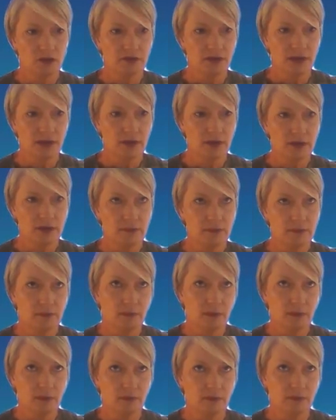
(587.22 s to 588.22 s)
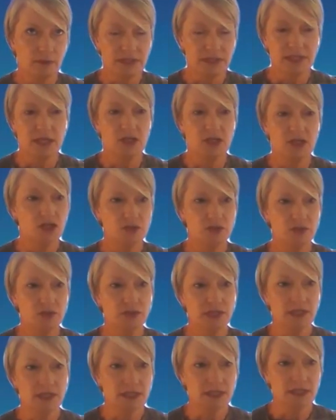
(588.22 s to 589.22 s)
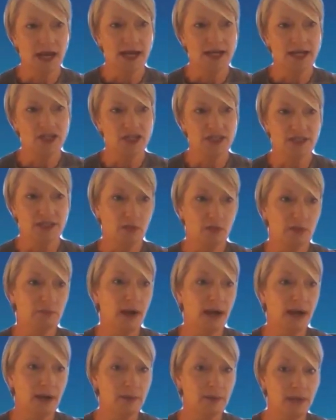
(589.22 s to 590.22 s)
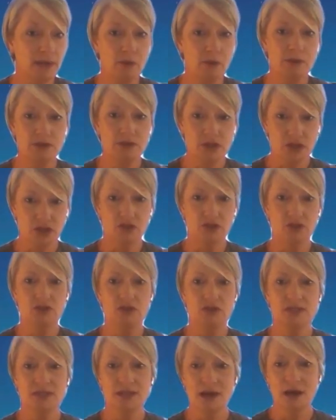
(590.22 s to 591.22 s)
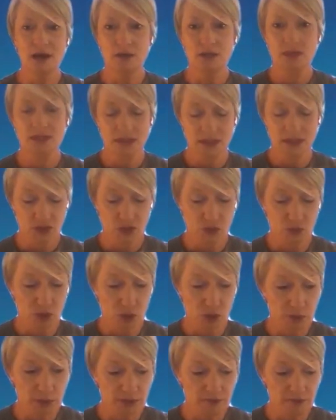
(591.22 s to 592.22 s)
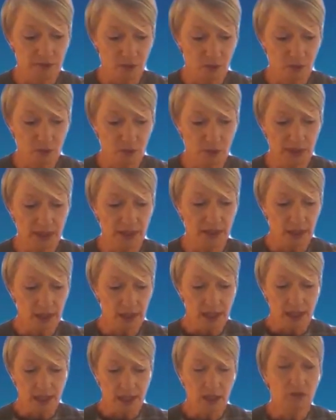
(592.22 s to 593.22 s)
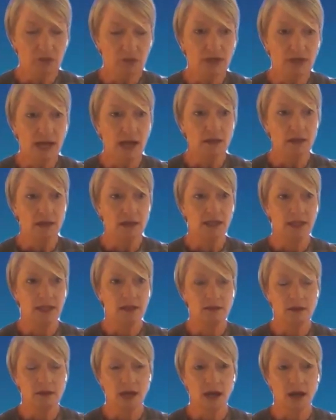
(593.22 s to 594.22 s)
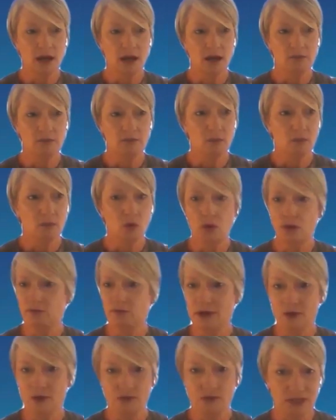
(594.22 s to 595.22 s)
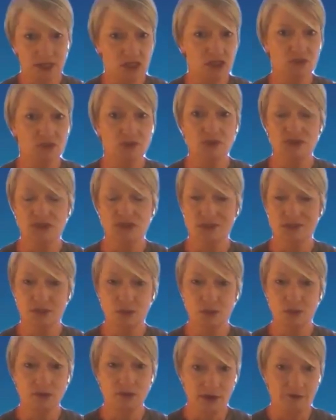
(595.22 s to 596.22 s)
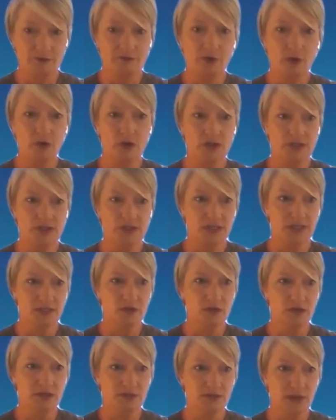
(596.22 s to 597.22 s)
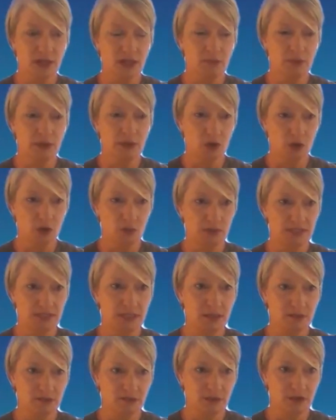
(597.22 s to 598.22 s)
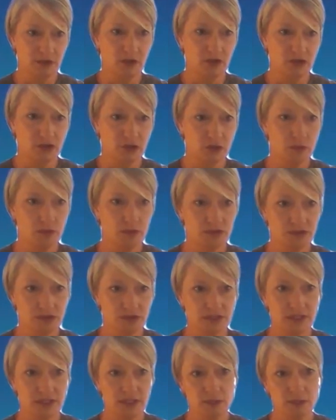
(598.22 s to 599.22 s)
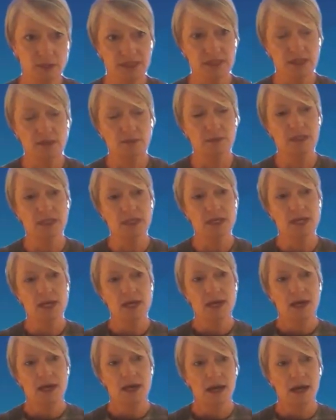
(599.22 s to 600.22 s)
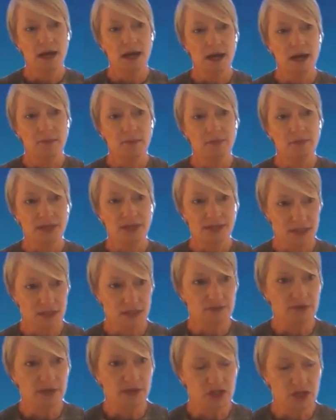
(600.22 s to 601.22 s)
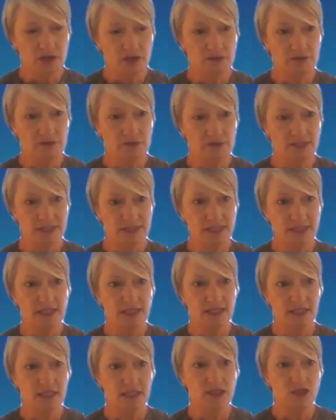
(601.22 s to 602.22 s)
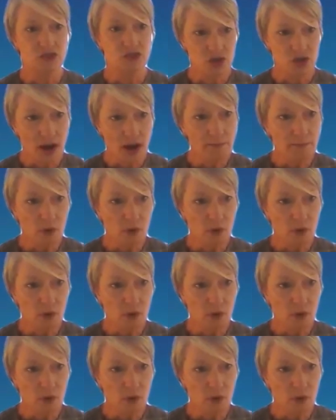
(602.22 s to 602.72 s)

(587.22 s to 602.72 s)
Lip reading: other potential indications that we may be able to use our intellectual property for. But in reality, all of our resources, all of our focus is on developing OPT302 or sozinibercept. That's the VEGF-CD trap